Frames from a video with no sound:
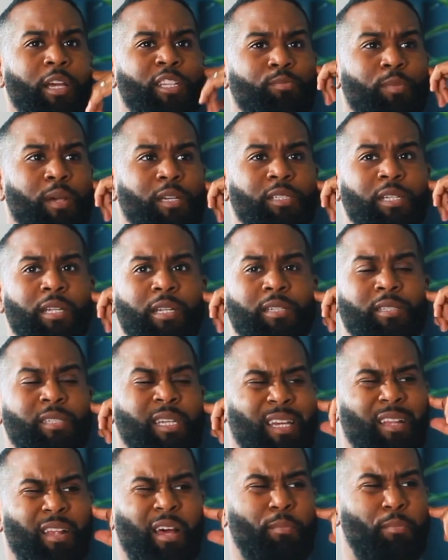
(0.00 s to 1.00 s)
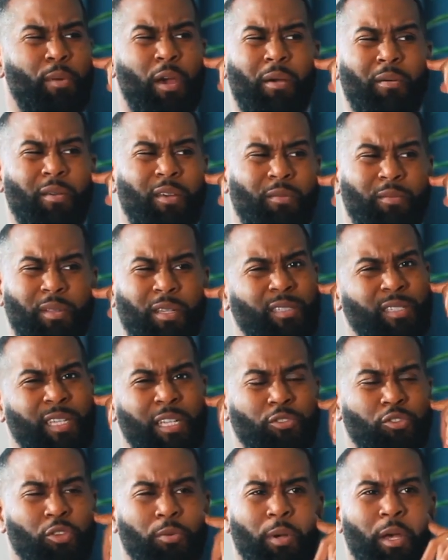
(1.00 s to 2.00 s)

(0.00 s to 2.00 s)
especially in a city like Birmingham and central